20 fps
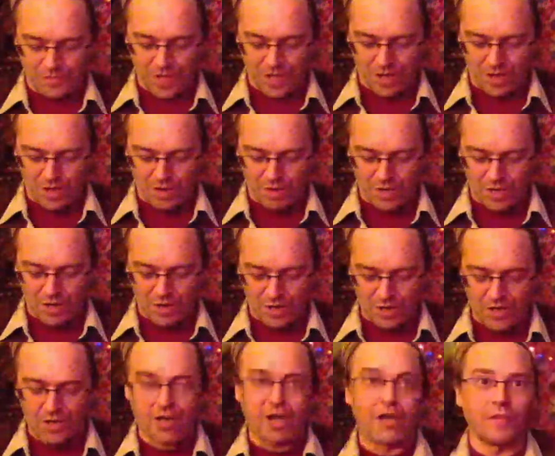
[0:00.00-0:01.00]
Oh, here
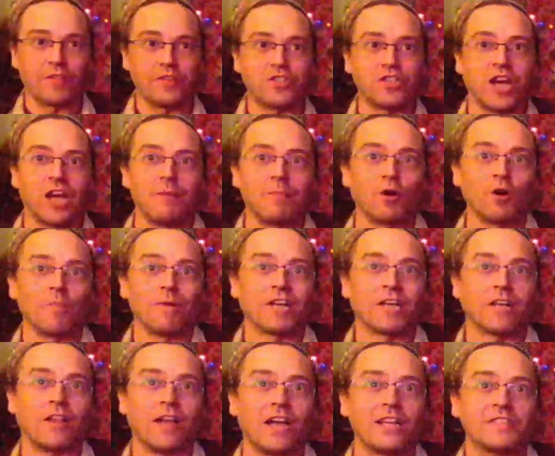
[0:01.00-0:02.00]
you go. The John
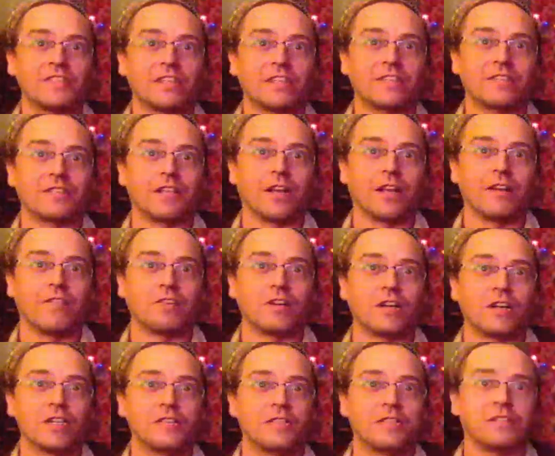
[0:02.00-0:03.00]
Borman classic
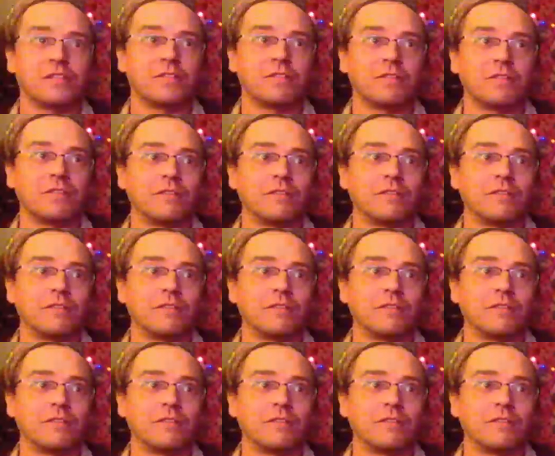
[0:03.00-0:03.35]
Deliverance.